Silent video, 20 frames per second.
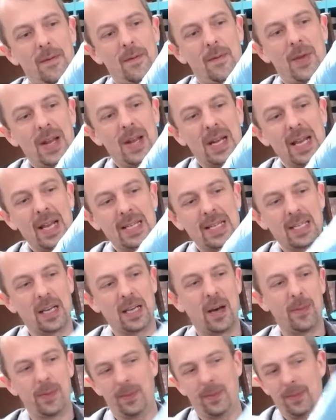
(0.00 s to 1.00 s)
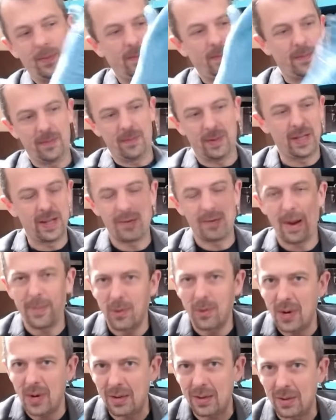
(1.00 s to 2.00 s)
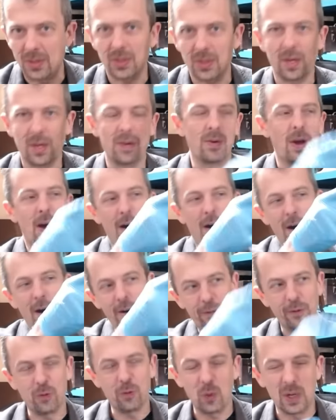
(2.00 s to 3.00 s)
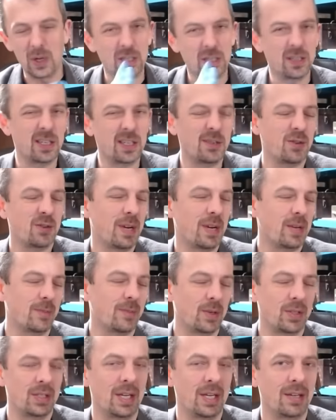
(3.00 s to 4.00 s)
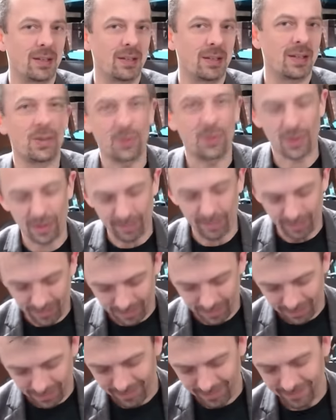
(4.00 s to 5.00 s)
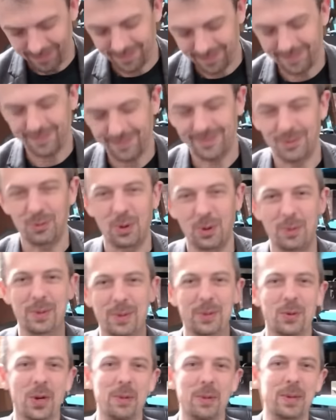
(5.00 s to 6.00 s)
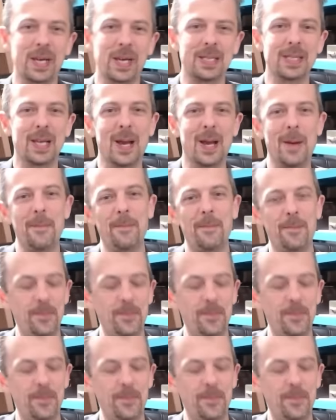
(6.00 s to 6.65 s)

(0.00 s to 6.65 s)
They lace up and they wrap around, so half of one doesn't seem to make much sense. That's what I'm... On what I'm getting at.